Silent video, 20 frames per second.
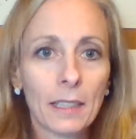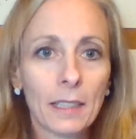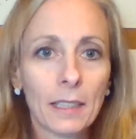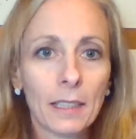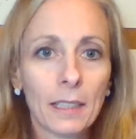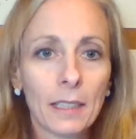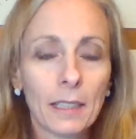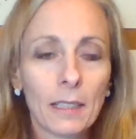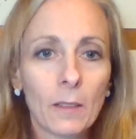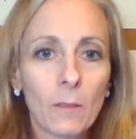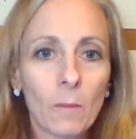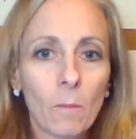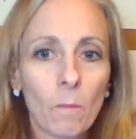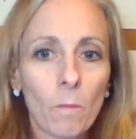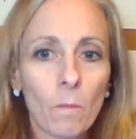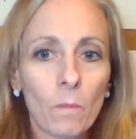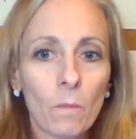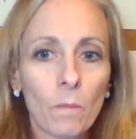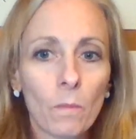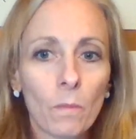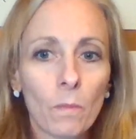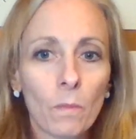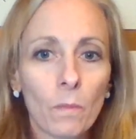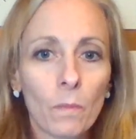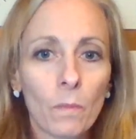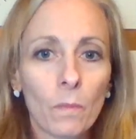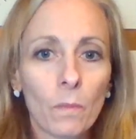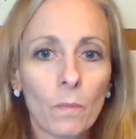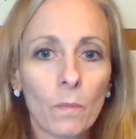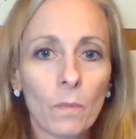
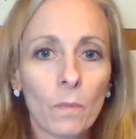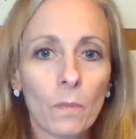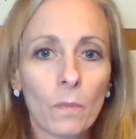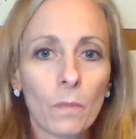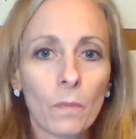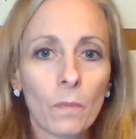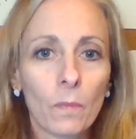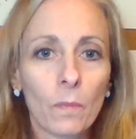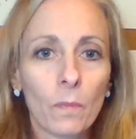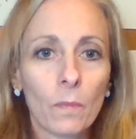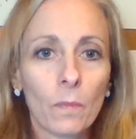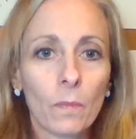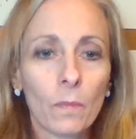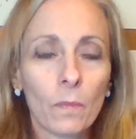Nobody speaks.